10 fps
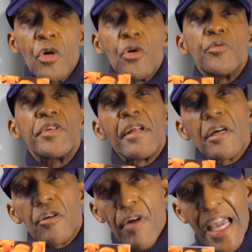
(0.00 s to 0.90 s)
who did a
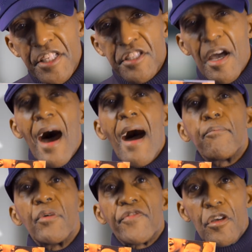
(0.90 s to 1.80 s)
great
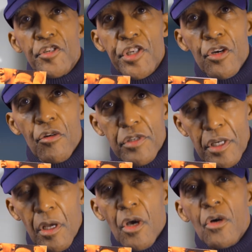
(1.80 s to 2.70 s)
job with your children,